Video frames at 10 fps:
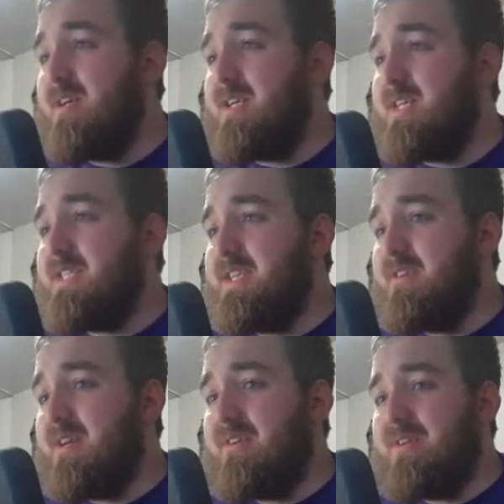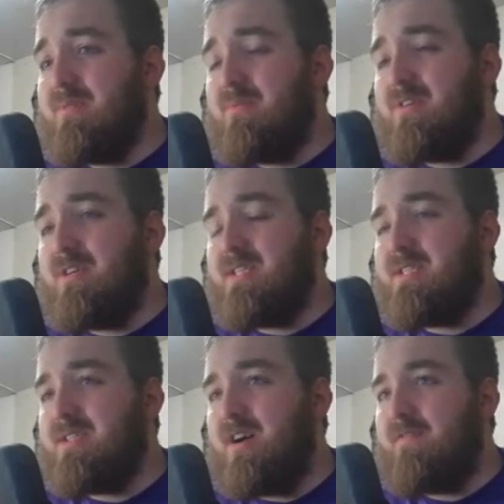Ezekiel Elliott was
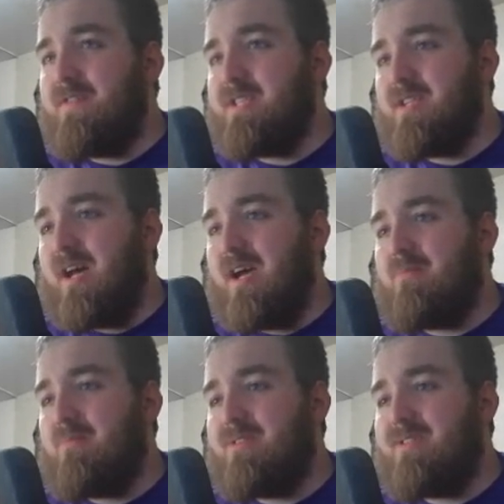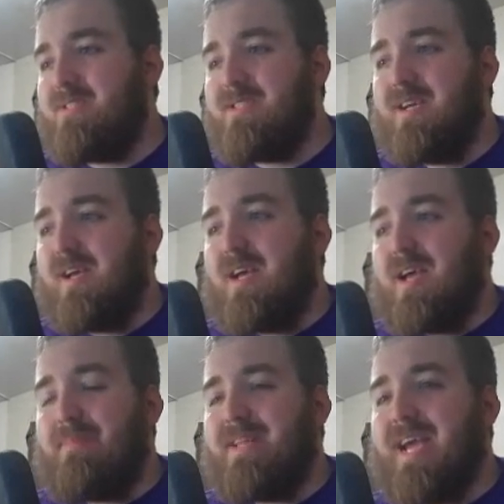and the offensive line was.
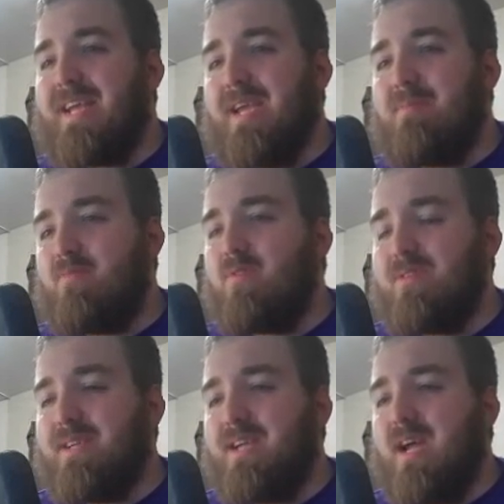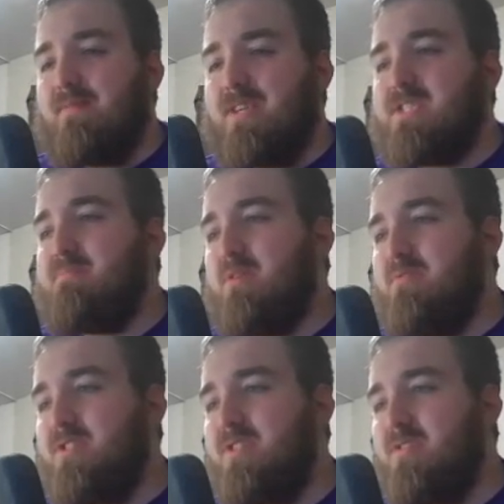I mean, that game really kind of
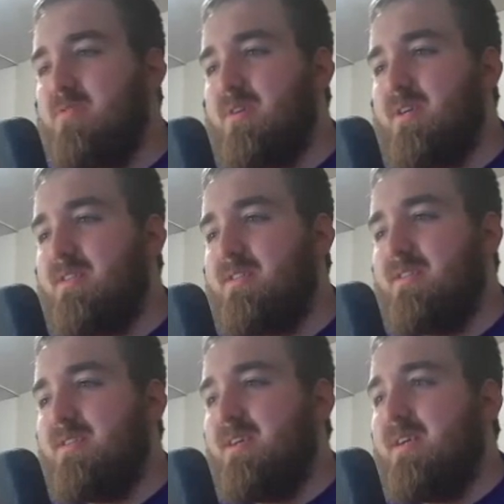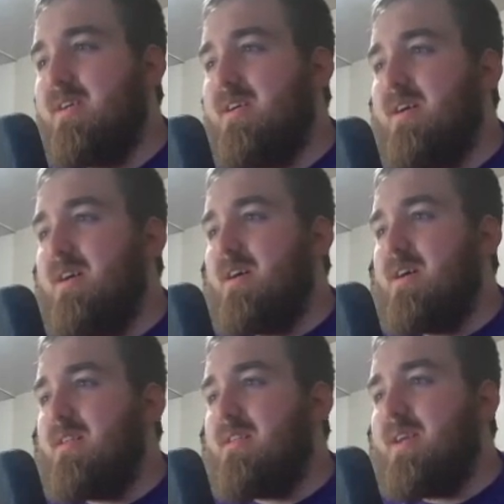exposed you to what
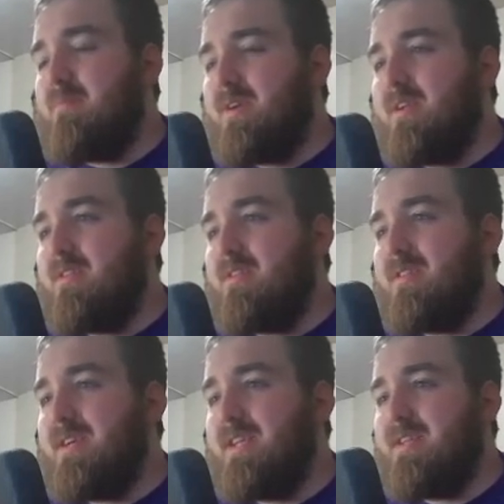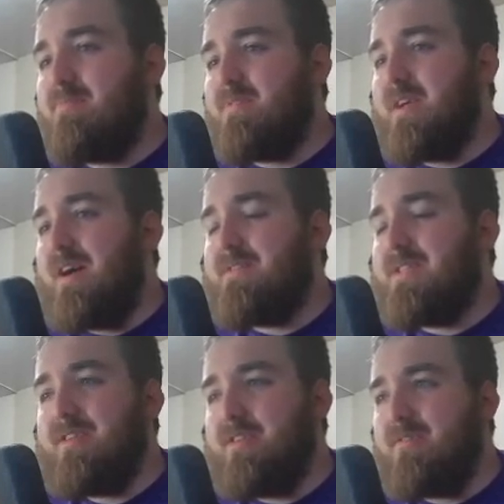they were going to look like in the playoffs.
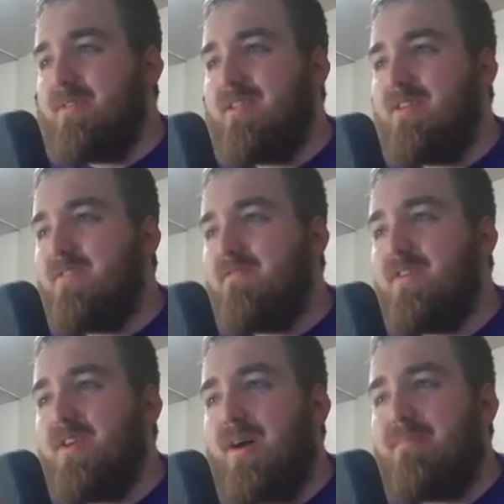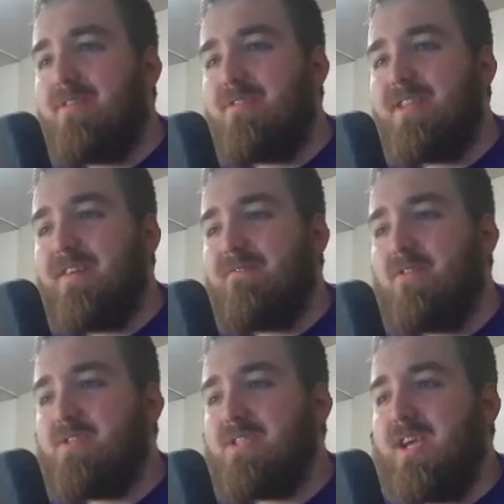And, they looked phenomenal in that
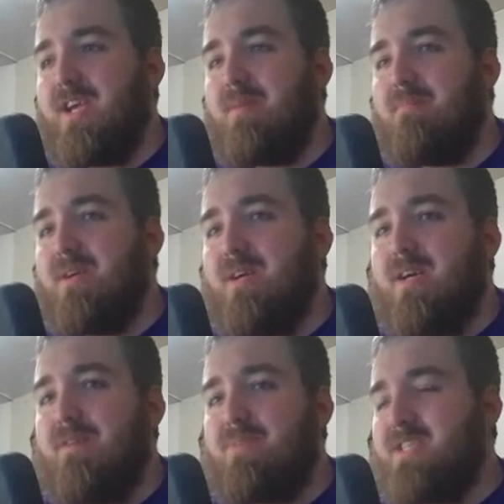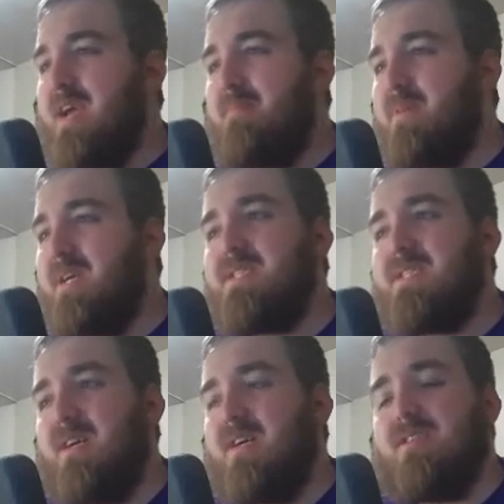first game, but Tampa Bay
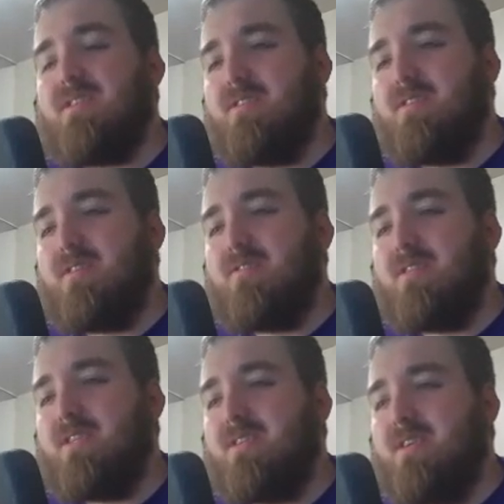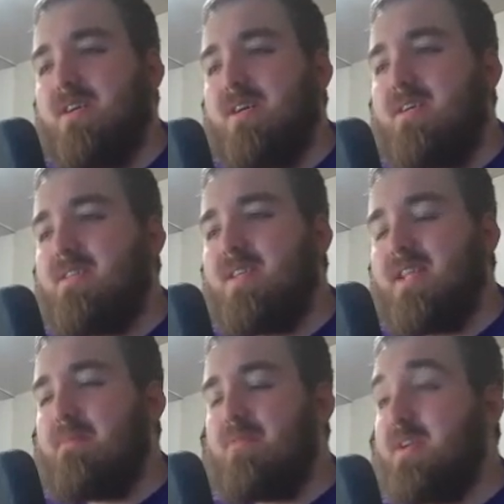sucked, and then
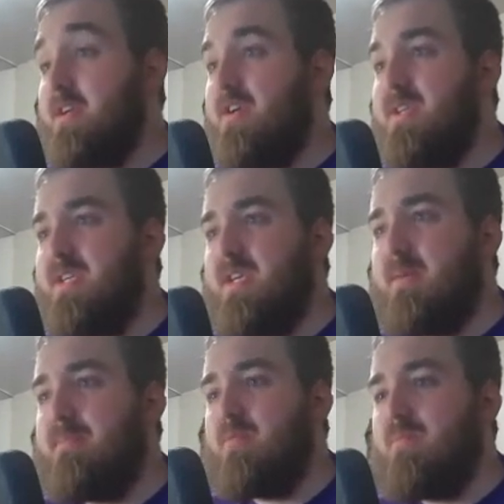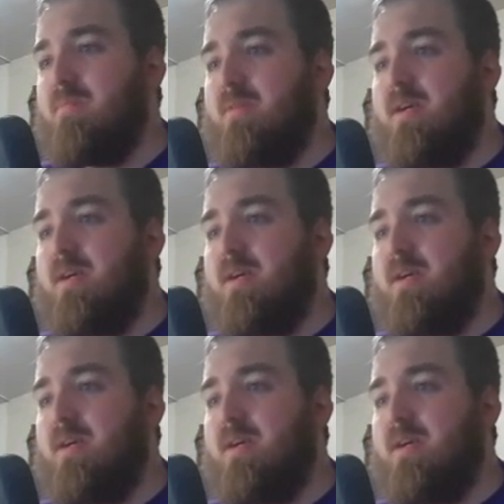they played a good team in